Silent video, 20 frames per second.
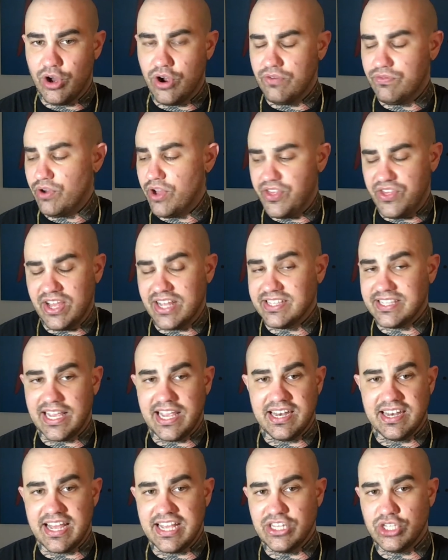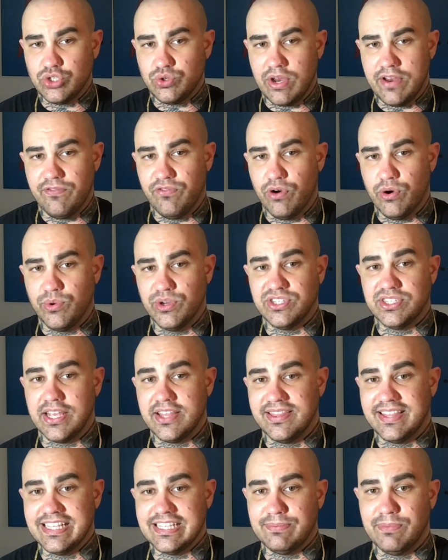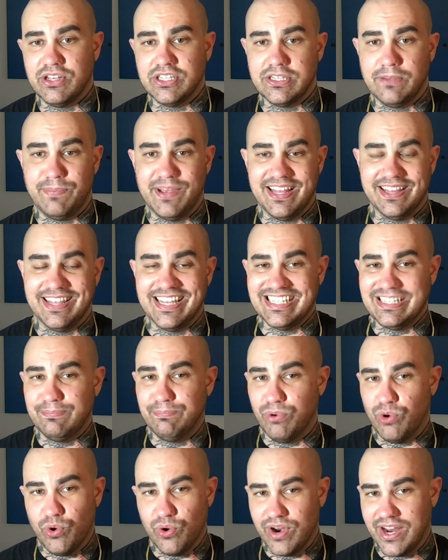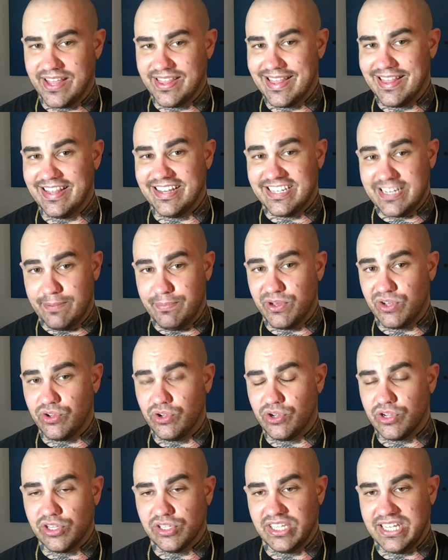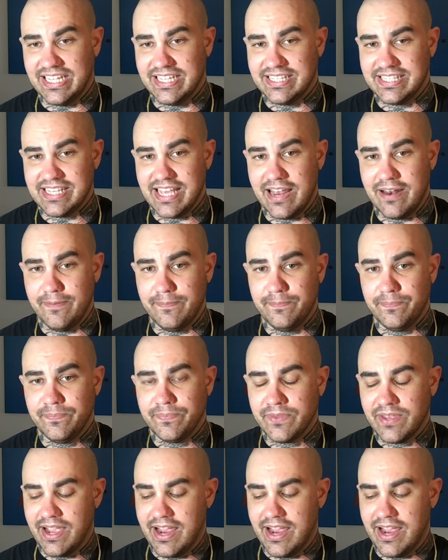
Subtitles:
Overall, I think it's like a nice straightforward scent that smells a bit less boring than the typical clean scent,